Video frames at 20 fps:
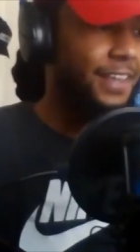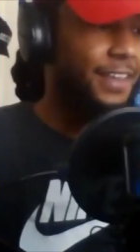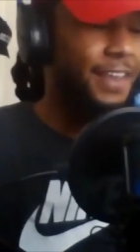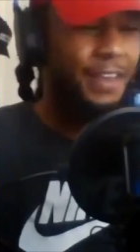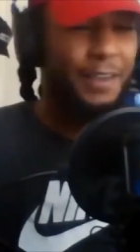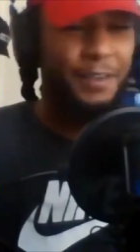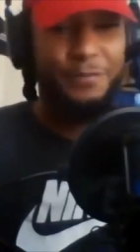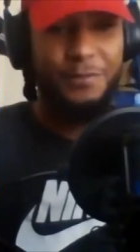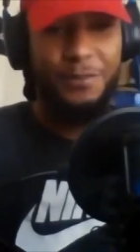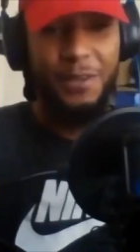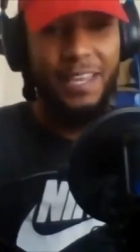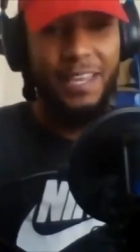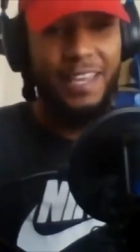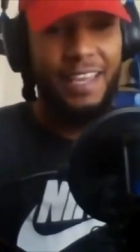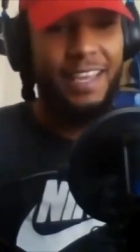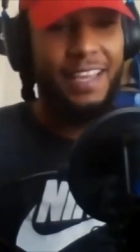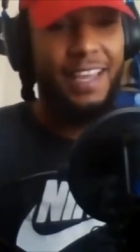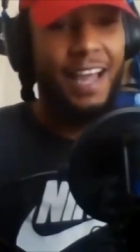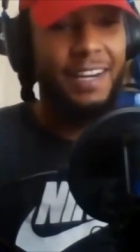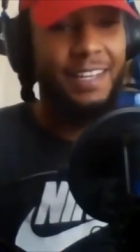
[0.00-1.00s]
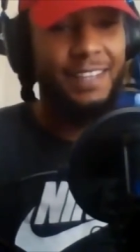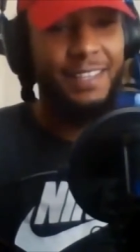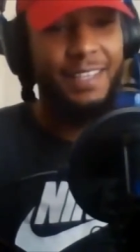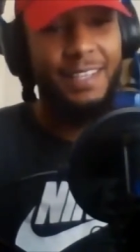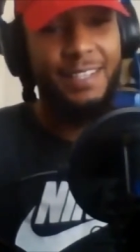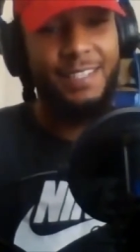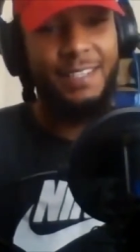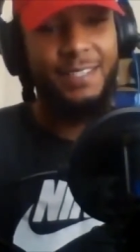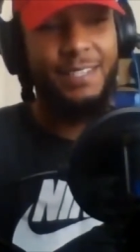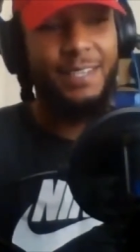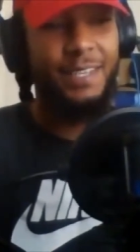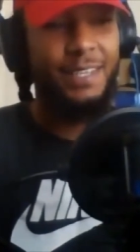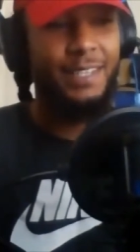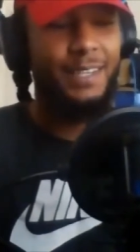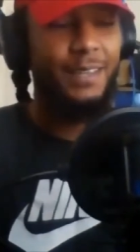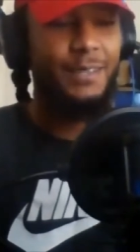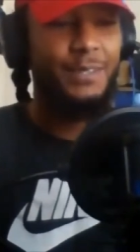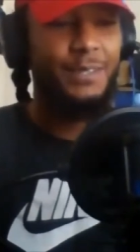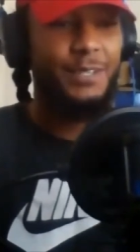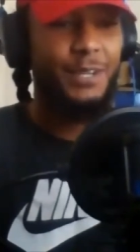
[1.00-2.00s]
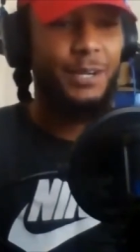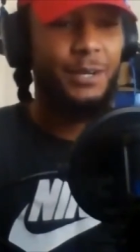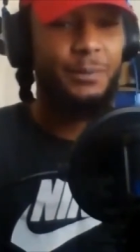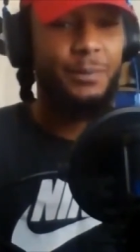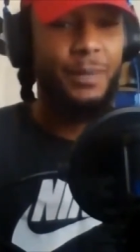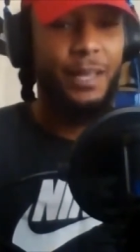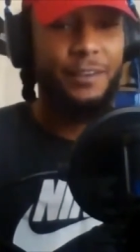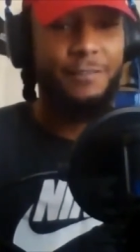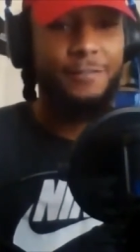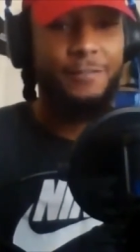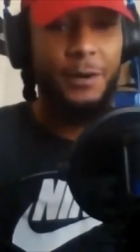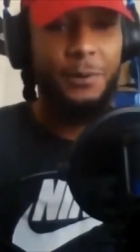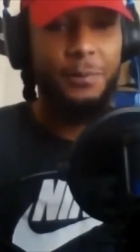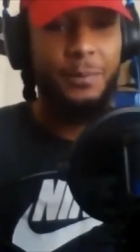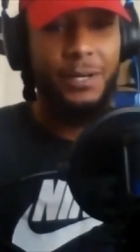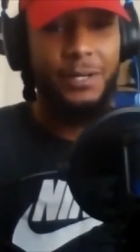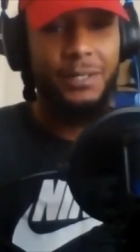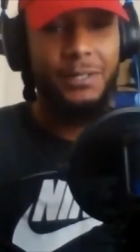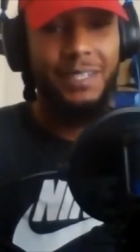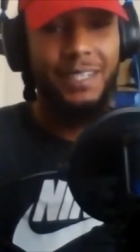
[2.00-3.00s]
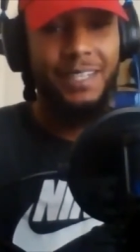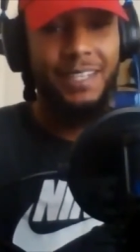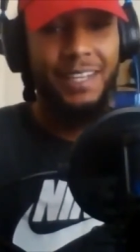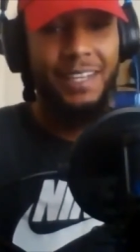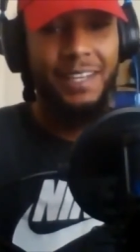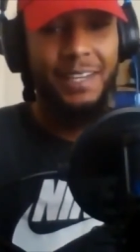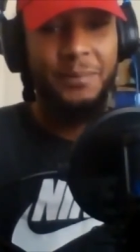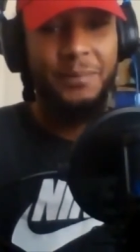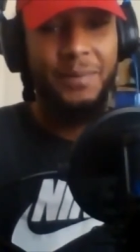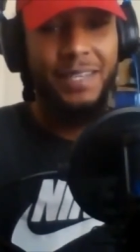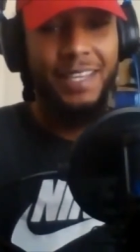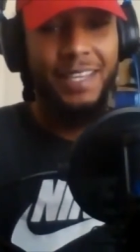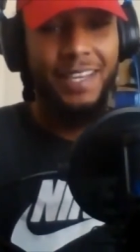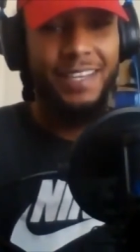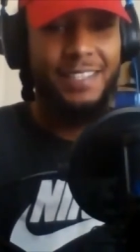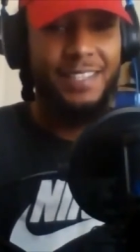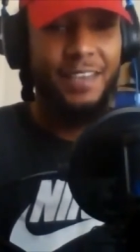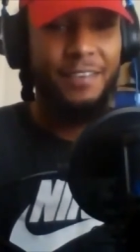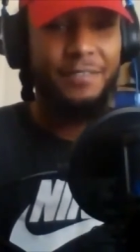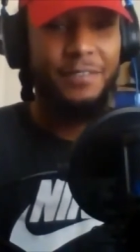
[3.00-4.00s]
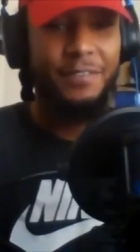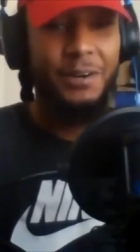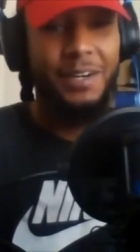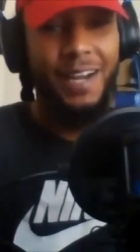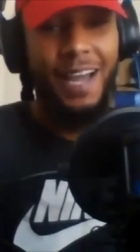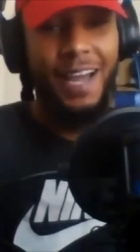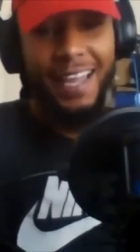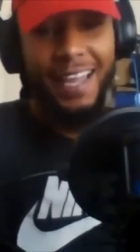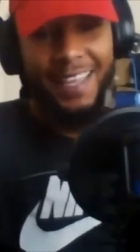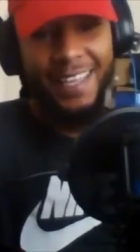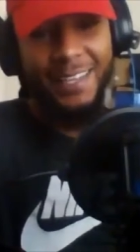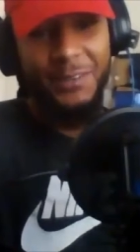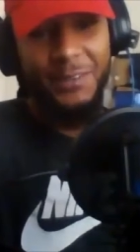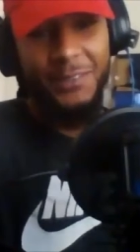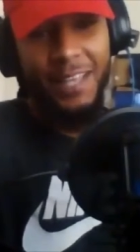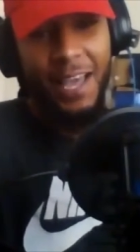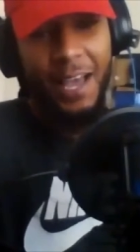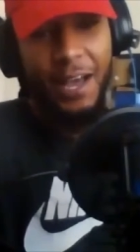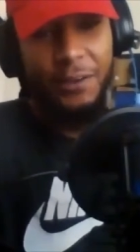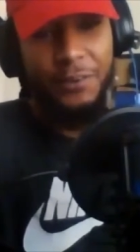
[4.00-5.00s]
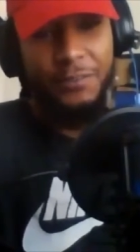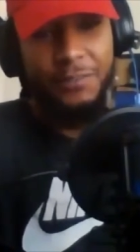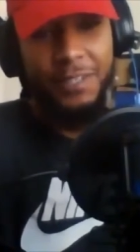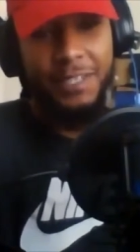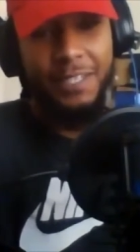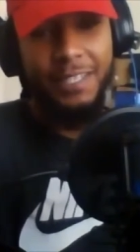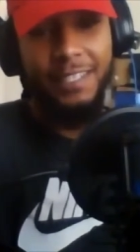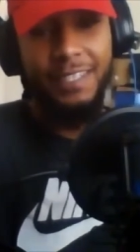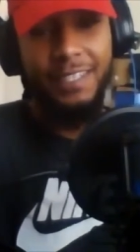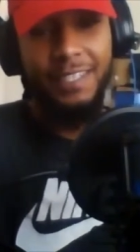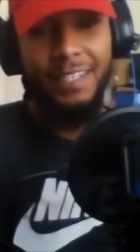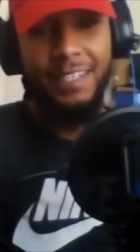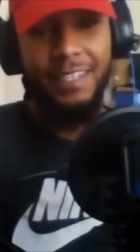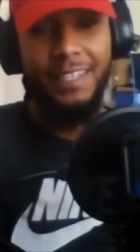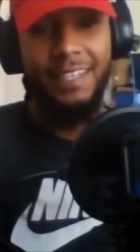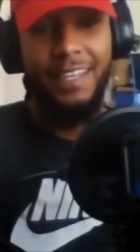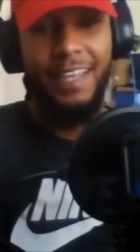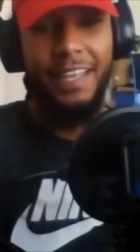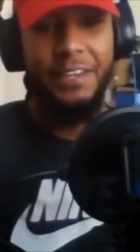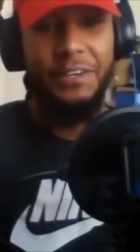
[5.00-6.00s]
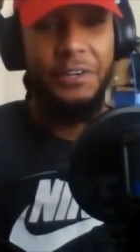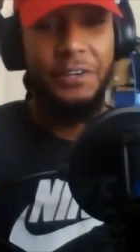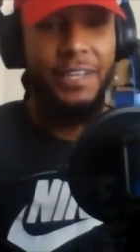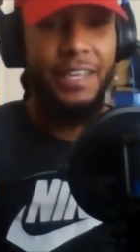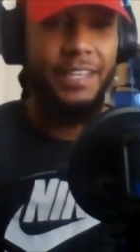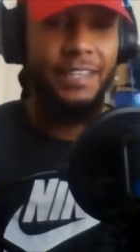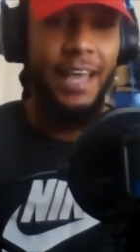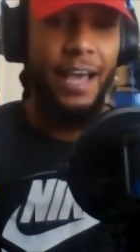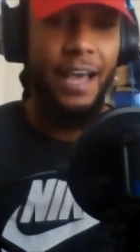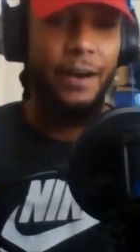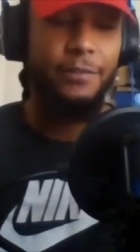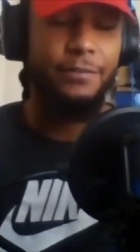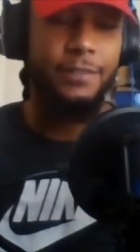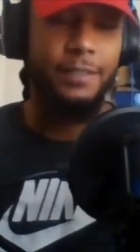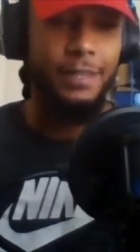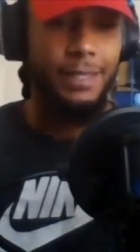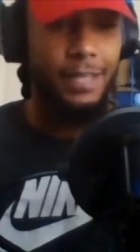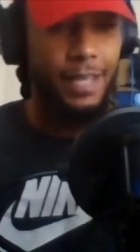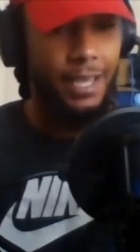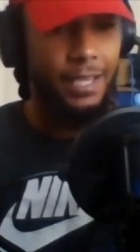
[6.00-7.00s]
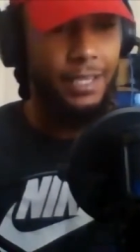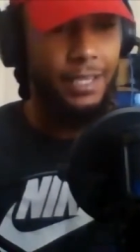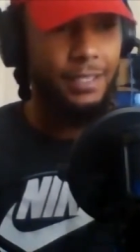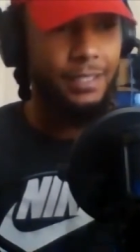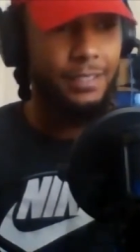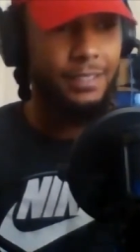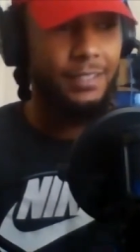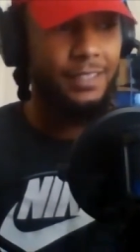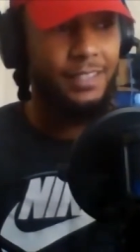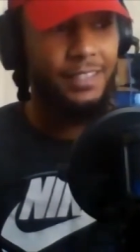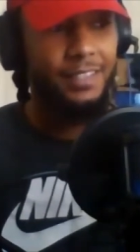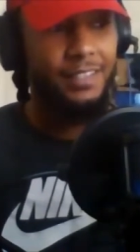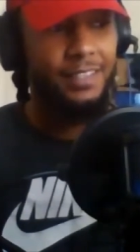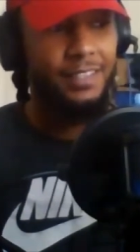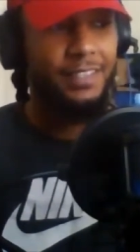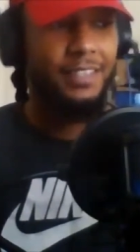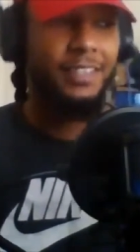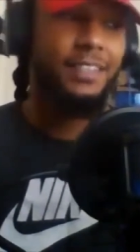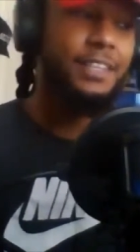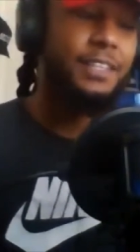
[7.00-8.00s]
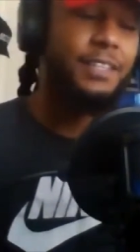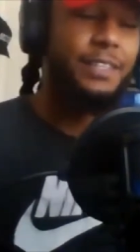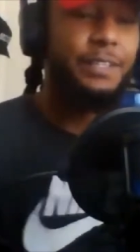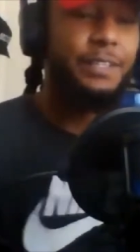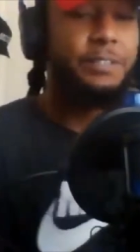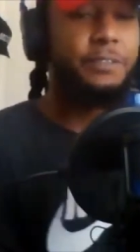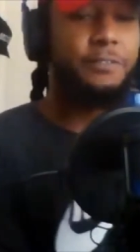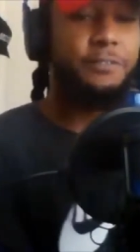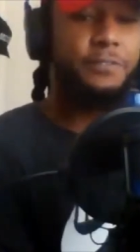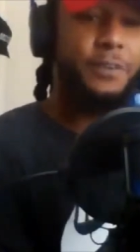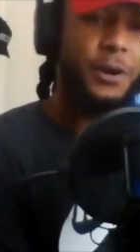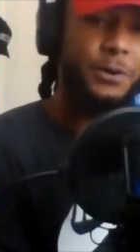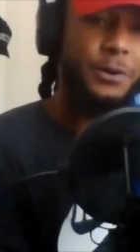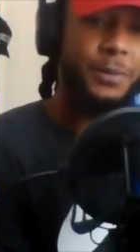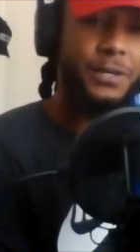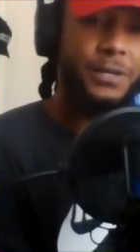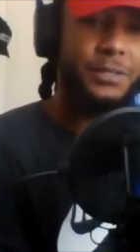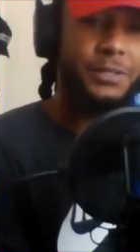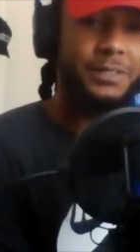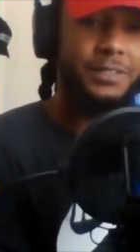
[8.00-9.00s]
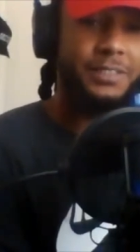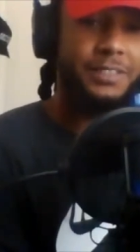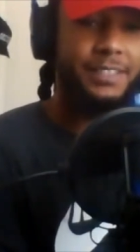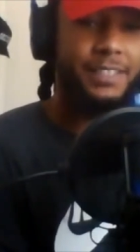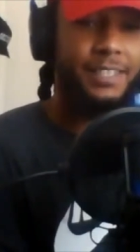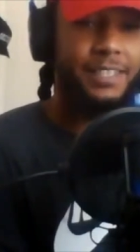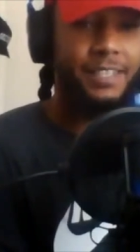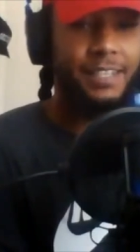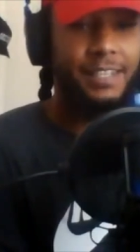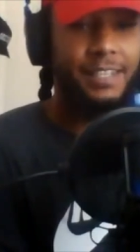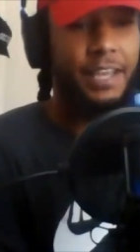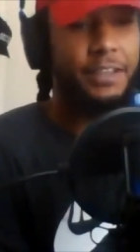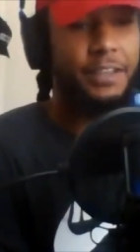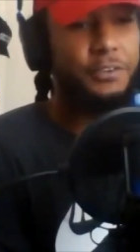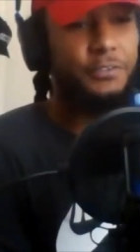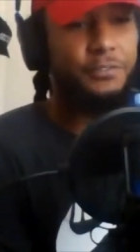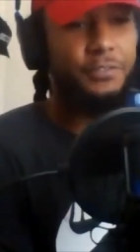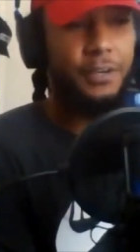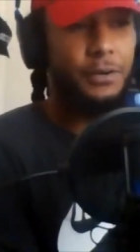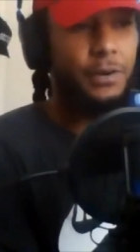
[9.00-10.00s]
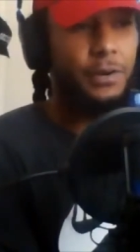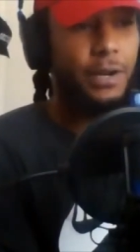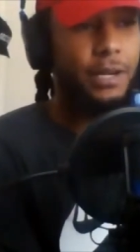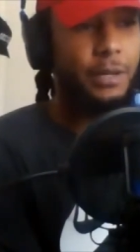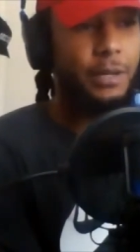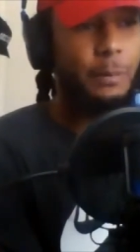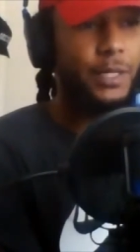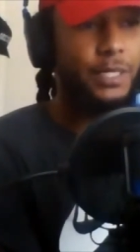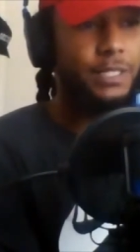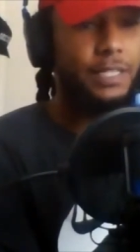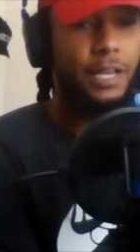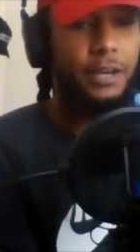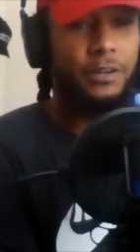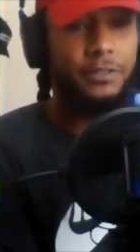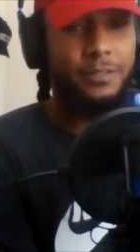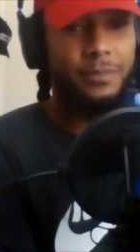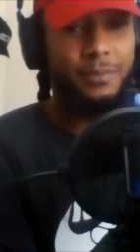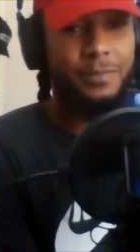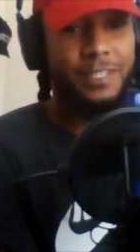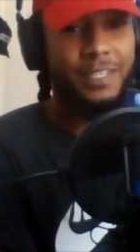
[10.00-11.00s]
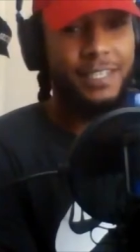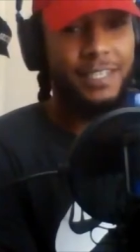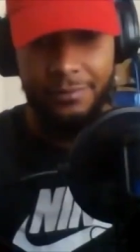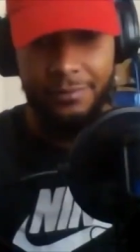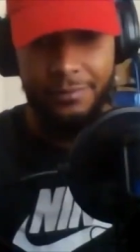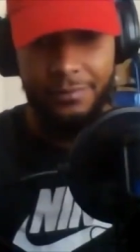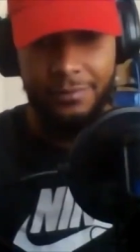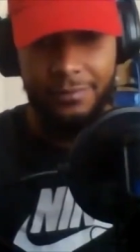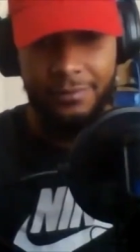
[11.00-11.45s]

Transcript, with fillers: if you, it, it kind of leads into another term like FOMO, because if you're not in on the alpha and you're getting the alpha late, could lead to FOMO, and you'll fuck around and miss out on some shit. Yeah,